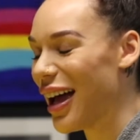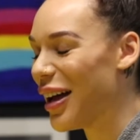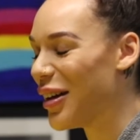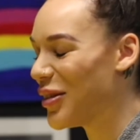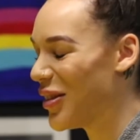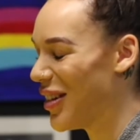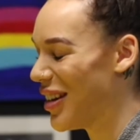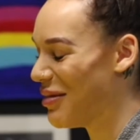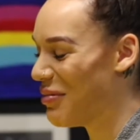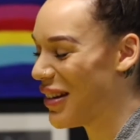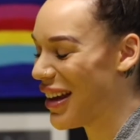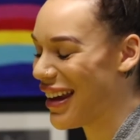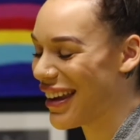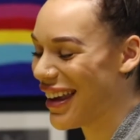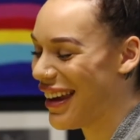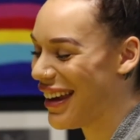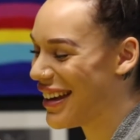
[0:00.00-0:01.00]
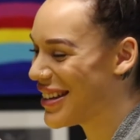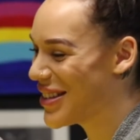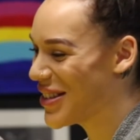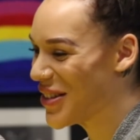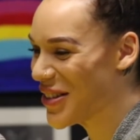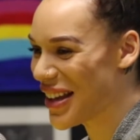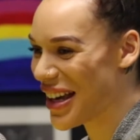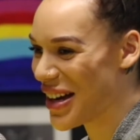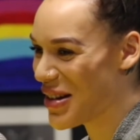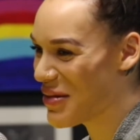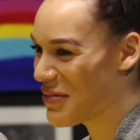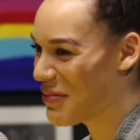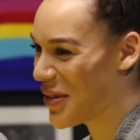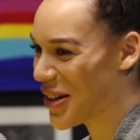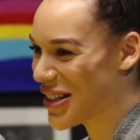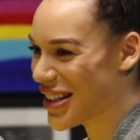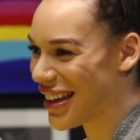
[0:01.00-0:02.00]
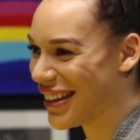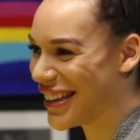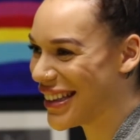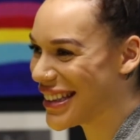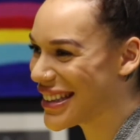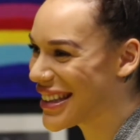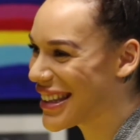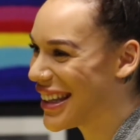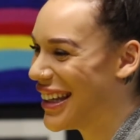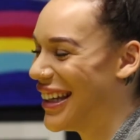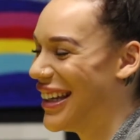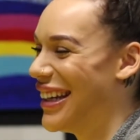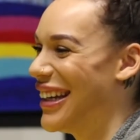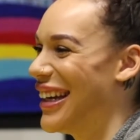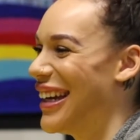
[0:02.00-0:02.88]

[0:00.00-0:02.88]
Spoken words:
I can't do that, Martellus.